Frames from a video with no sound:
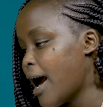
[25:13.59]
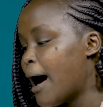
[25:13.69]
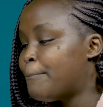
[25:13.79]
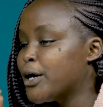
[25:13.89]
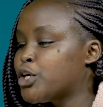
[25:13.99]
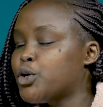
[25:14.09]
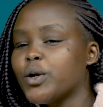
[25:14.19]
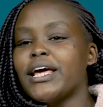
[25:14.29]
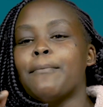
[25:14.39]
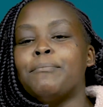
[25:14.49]
Uh-huh. a
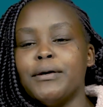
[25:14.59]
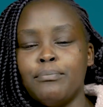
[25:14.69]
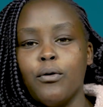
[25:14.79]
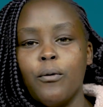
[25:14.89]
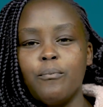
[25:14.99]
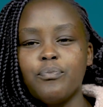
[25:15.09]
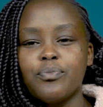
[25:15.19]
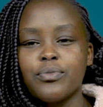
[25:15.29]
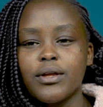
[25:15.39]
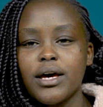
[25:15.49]
peculiar people. Oh,
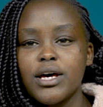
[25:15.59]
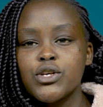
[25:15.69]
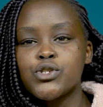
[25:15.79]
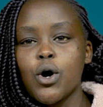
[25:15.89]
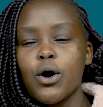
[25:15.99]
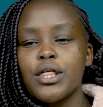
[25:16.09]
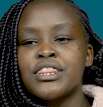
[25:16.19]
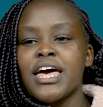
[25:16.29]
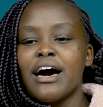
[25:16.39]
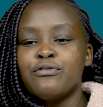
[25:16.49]
yes. So,
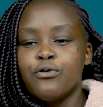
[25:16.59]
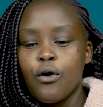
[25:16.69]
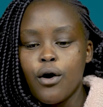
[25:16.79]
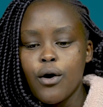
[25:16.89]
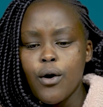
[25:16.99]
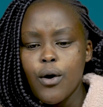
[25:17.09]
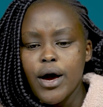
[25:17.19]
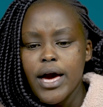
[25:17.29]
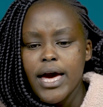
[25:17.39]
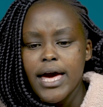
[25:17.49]
therefore,
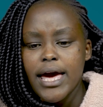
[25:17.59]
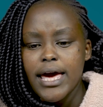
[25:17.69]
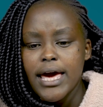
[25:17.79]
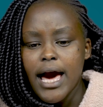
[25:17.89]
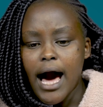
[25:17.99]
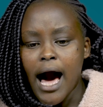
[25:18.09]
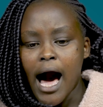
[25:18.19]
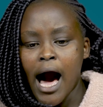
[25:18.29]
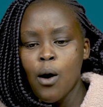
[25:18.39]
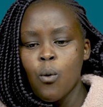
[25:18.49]
mm-hmm.
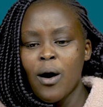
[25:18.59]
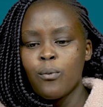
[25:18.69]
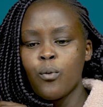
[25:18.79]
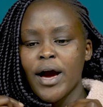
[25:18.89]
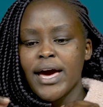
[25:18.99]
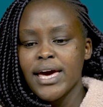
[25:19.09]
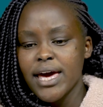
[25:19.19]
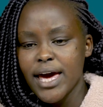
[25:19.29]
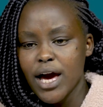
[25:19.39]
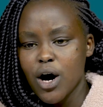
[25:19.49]
our
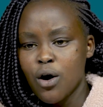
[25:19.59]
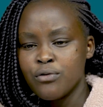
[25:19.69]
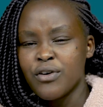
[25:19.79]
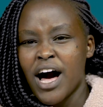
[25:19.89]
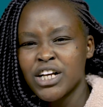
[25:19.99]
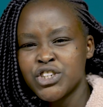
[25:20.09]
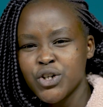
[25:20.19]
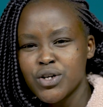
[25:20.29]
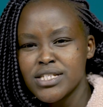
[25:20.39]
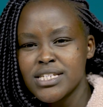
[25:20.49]
way of
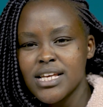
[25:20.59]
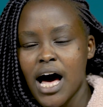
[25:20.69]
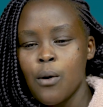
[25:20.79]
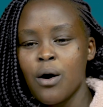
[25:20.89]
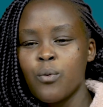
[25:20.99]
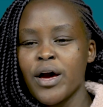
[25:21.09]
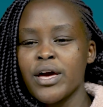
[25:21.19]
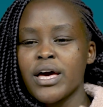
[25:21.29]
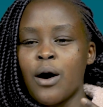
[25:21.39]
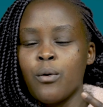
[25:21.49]
actions, our
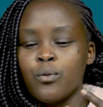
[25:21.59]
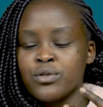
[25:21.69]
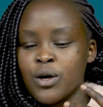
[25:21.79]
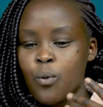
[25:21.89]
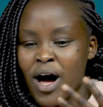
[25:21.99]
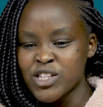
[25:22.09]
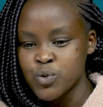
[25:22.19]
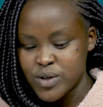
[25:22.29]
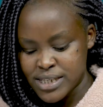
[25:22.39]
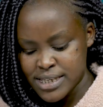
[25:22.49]
way, our, the words
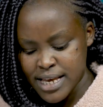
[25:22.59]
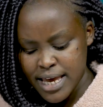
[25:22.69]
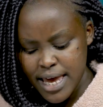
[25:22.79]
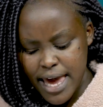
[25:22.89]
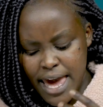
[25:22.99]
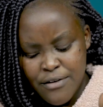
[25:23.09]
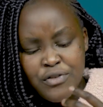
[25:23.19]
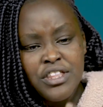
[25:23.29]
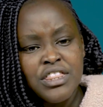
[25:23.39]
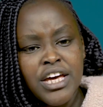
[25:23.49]
we say, -hmm.
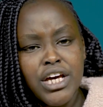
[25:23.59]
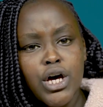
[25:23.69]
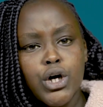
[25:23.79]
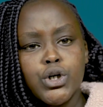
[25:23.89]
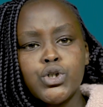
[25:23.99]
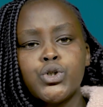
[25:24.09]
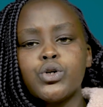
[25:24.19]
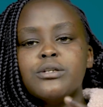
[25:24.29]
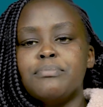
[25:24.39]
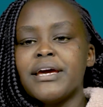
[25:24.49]
everything mm.
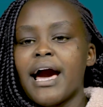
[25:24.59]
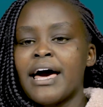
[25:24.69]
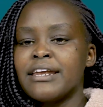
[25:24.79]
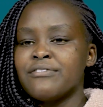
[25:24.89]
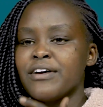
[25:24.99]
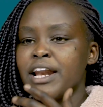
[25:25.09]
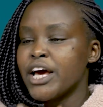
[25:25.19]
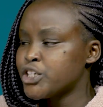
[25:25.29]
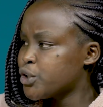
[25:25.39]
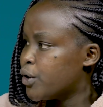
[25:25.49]
should be a
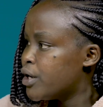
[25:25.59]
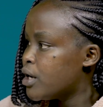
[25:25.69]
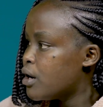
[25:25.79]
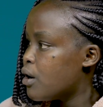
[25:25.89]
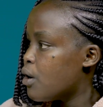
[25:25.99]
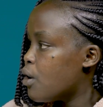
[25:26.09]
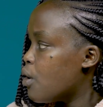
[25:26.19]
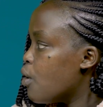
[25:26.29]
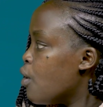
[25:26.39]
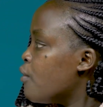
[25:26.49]
revelation mm.
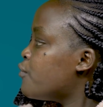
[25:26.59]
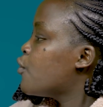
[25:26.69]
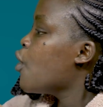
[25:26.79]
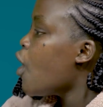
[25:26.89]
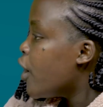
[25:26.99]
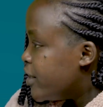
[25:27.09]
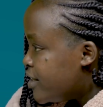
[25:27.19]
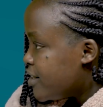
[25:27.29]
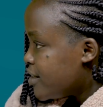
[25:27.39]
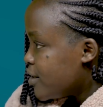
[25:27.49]
of, of God,
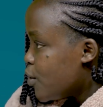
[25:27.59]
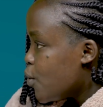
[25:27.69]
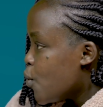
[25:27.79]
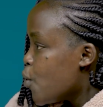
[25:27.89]
mm-hmm.